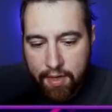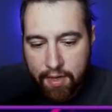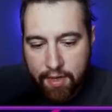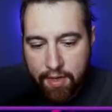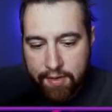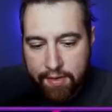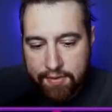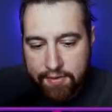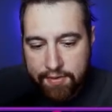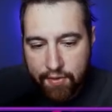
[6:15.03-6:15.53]

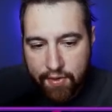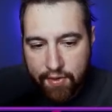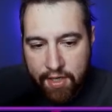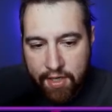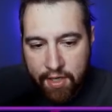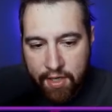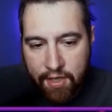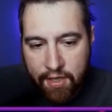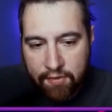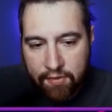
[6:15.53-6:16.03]
So
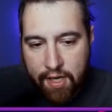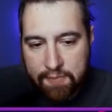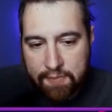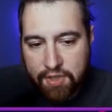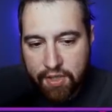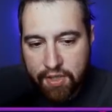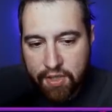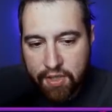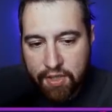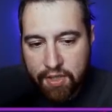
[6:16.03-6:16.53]
here, I'm
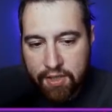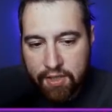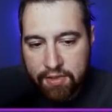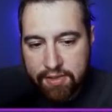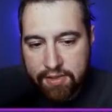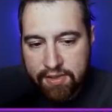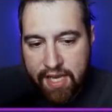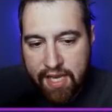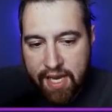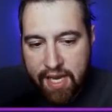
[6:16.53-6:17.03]
just going to
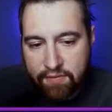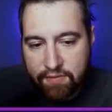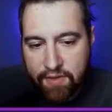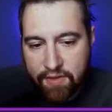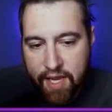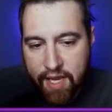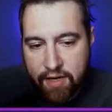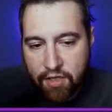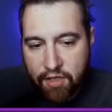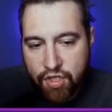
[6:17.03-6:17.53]
save the
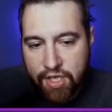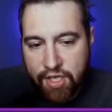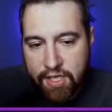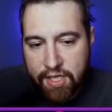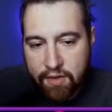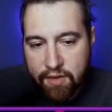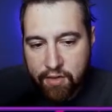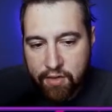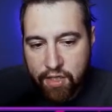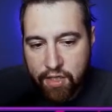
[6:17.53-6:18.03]
energy.
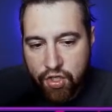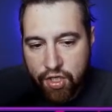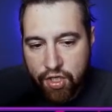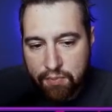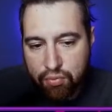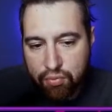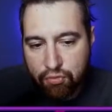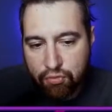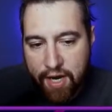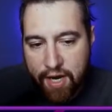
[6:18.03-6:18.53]
I'm going to
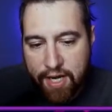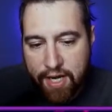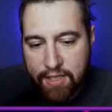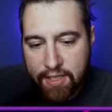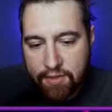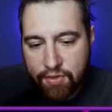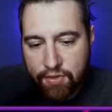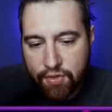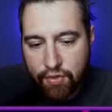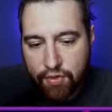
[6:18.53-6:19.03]
jump right
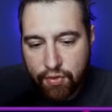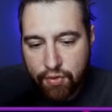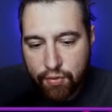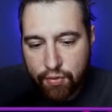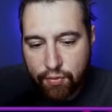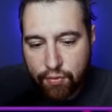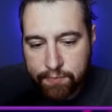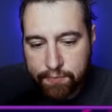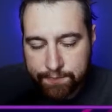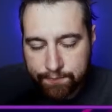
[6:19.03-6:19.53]

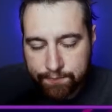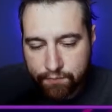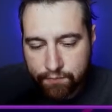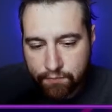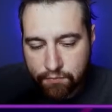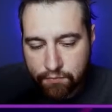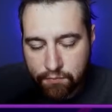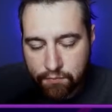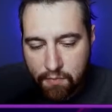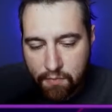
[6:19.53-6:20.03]
into
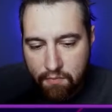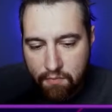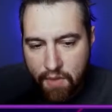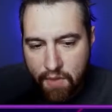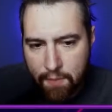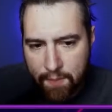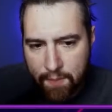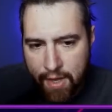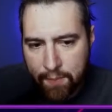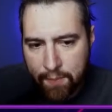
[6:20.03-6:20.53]

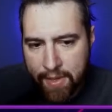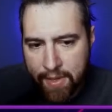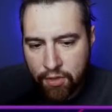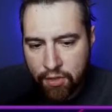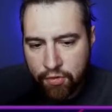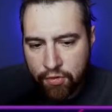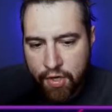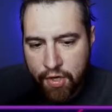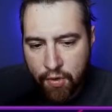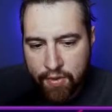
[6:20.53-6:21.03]

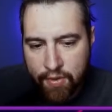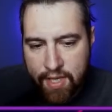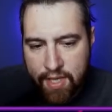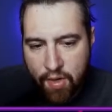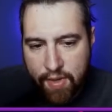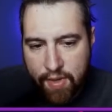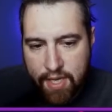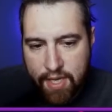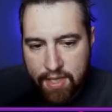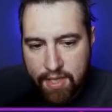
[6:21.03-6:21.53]
Melmetal, knowing that
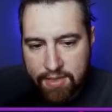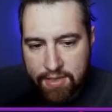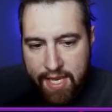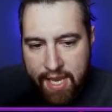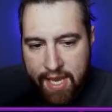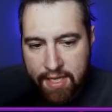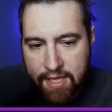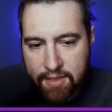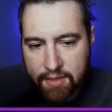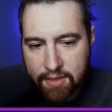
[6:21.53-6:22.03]
we can
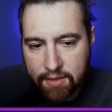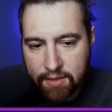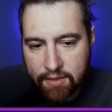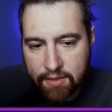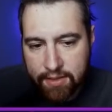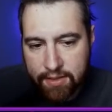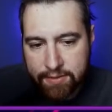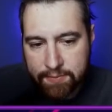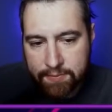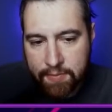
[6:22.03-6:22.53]
tank
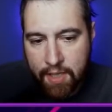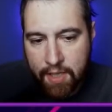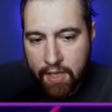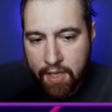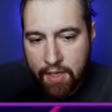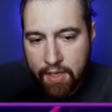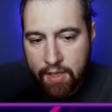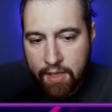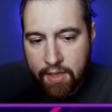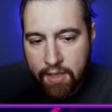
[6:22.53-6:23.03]
a
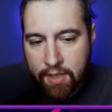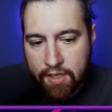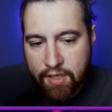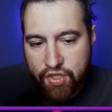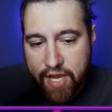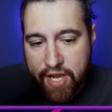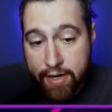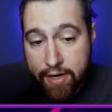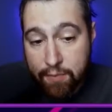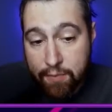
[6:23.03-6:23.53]

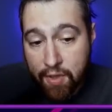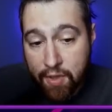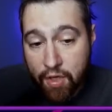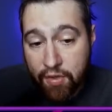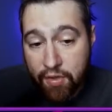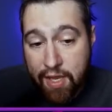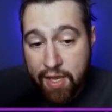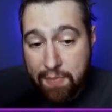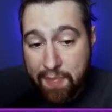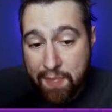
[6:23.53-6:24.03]
Shadow Ball,
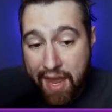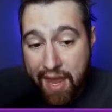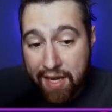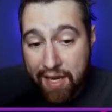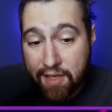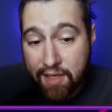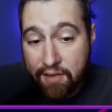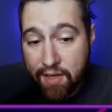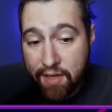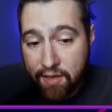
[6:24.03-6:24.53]
and they
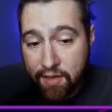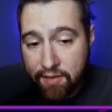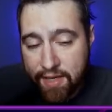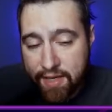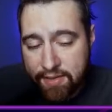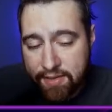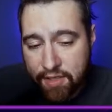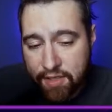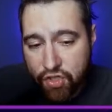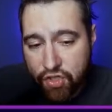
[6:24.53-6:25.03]
baited there in
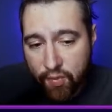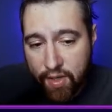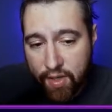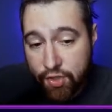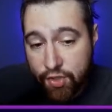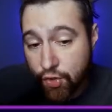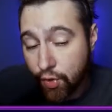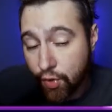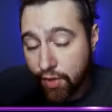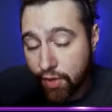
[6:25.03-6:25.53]
that
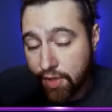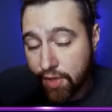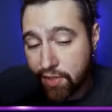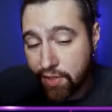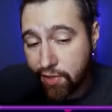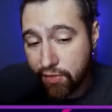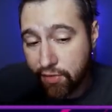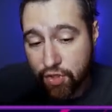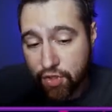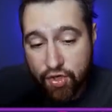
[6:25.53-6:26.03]
situation, or at least
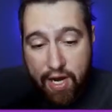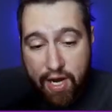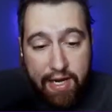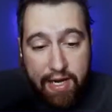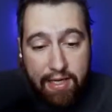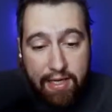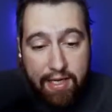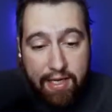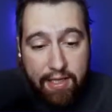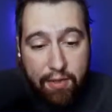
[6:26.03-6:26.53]
they were trying
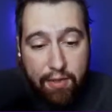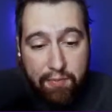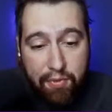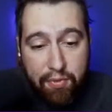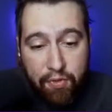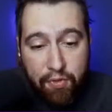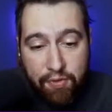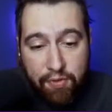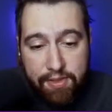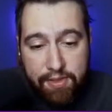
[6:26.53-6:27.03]
to get the
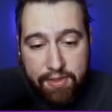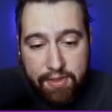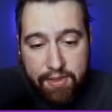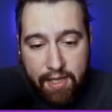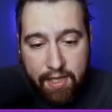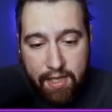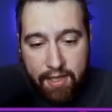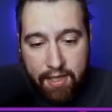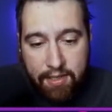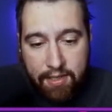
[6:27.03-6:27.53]
boost.
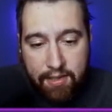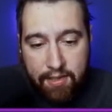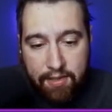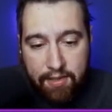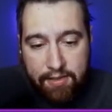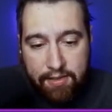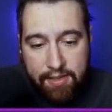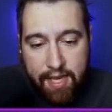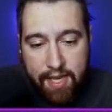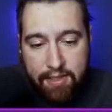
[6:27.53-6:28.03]
And in
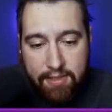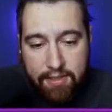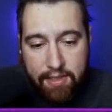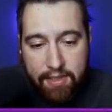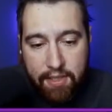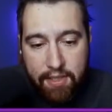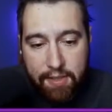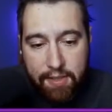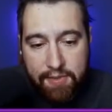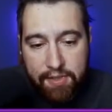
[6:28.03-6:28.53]
this case
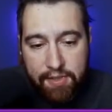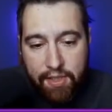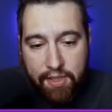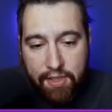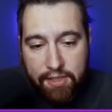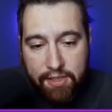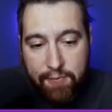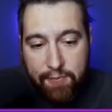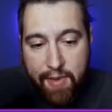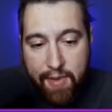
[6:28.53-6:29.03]
here, I'm just going
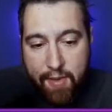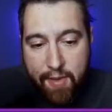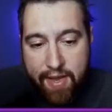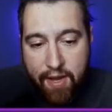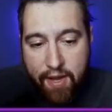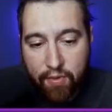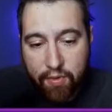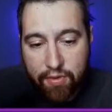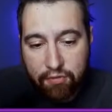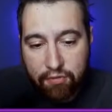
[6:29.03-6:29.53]
to spam
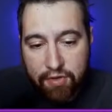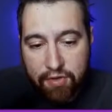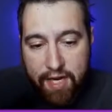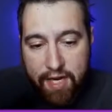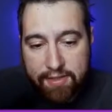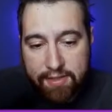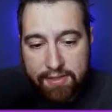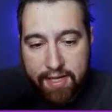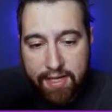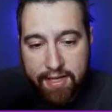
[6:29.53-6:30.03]
out with the Rock
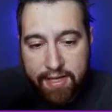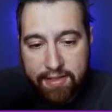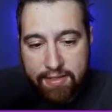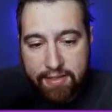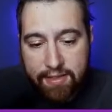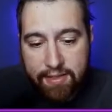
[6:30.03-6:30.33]
Slides